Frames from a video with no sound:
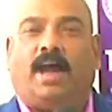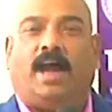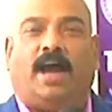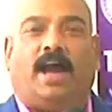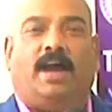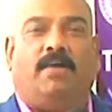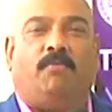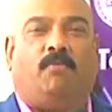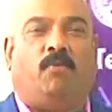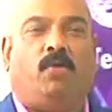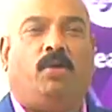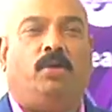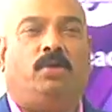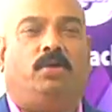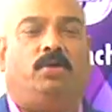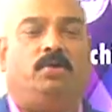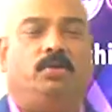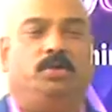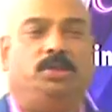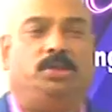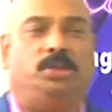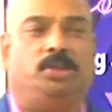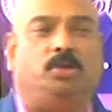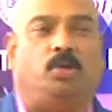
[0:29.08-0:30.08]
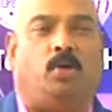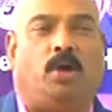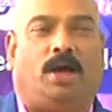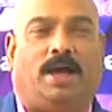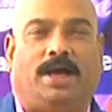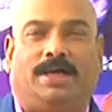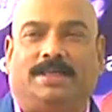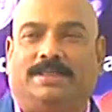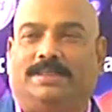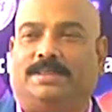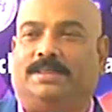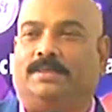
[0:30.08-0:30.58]
I want to show
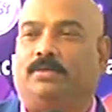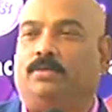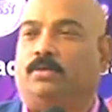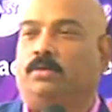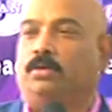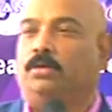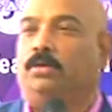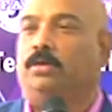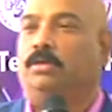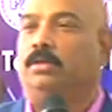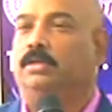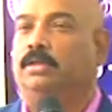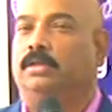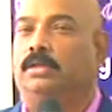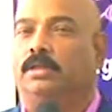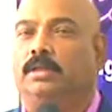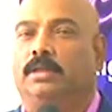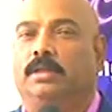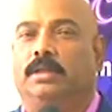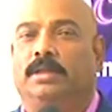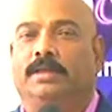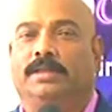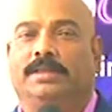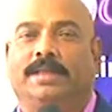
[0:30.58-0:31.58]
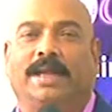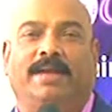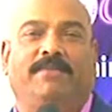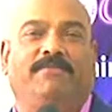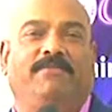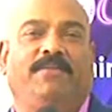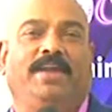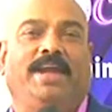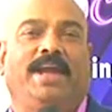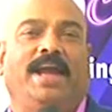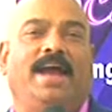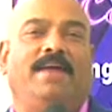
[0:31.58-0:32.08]
us, you know, that
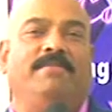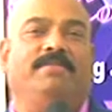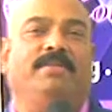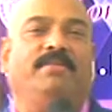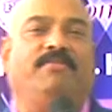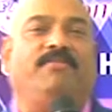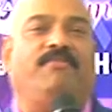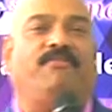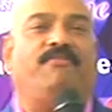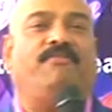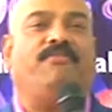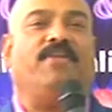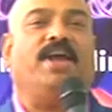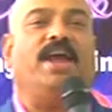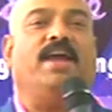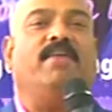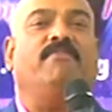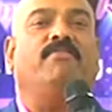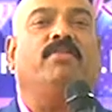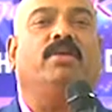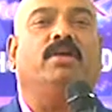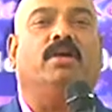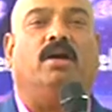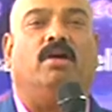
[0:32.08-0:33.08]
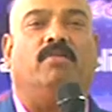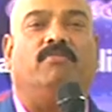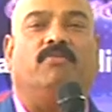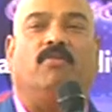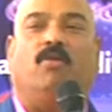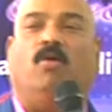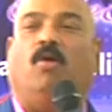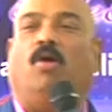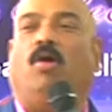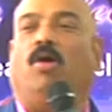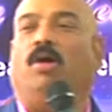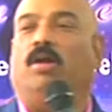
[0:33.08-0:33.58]
we have the favor of
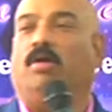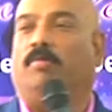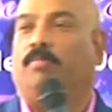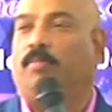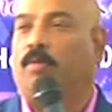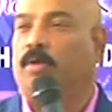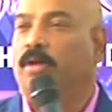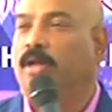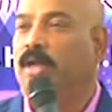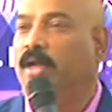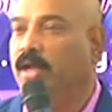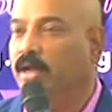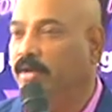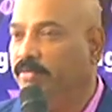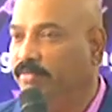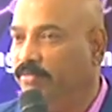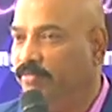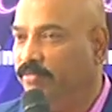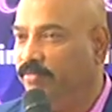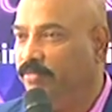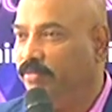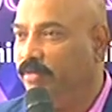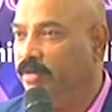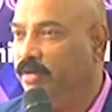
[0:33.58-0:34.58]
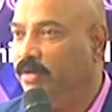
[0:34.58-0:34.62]
God upon our life.